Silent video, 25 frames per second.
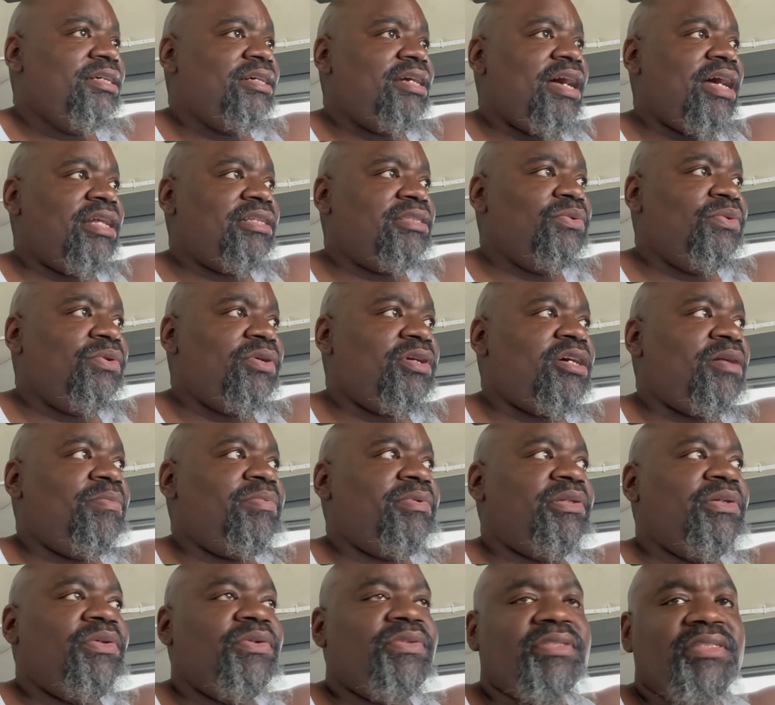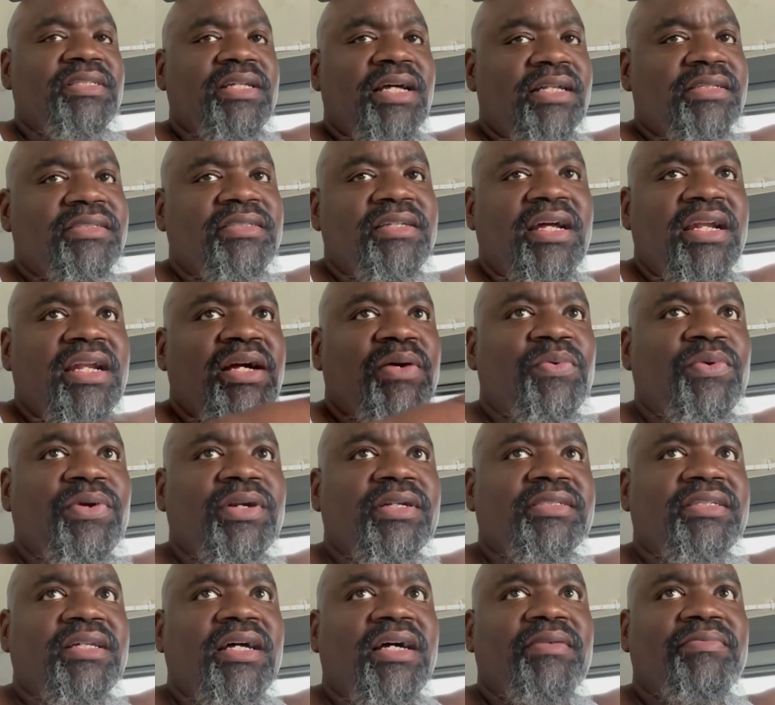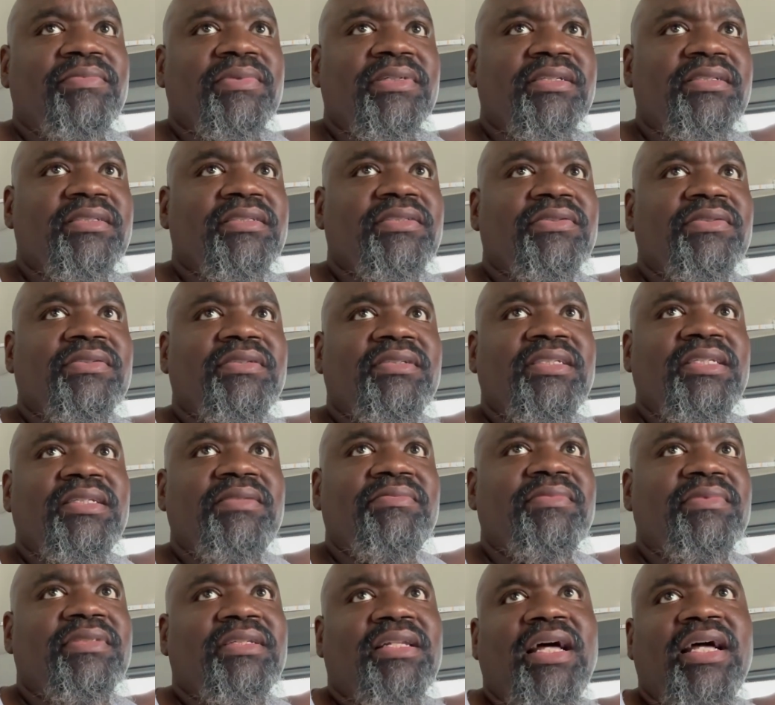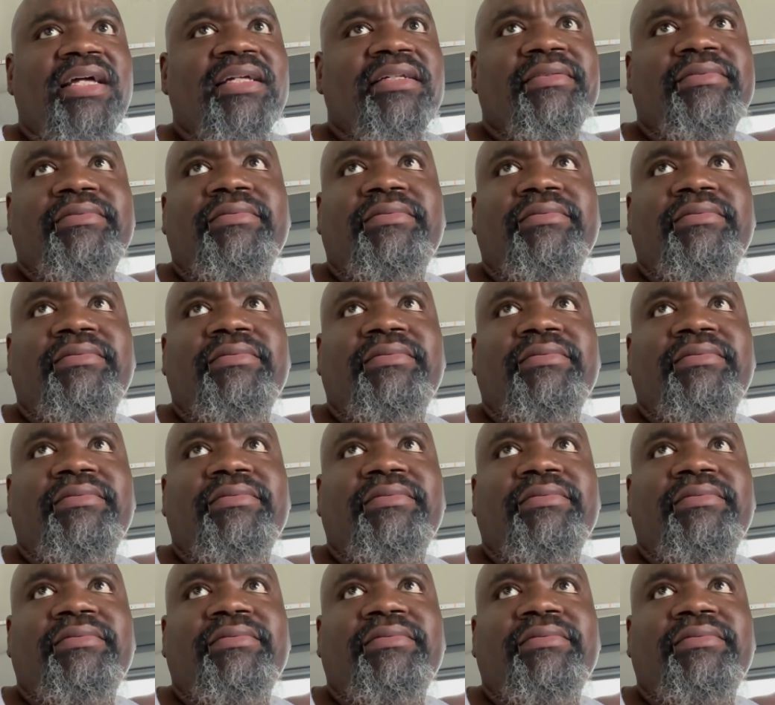I do a couple of those and I'll see how that works out, but it still seems like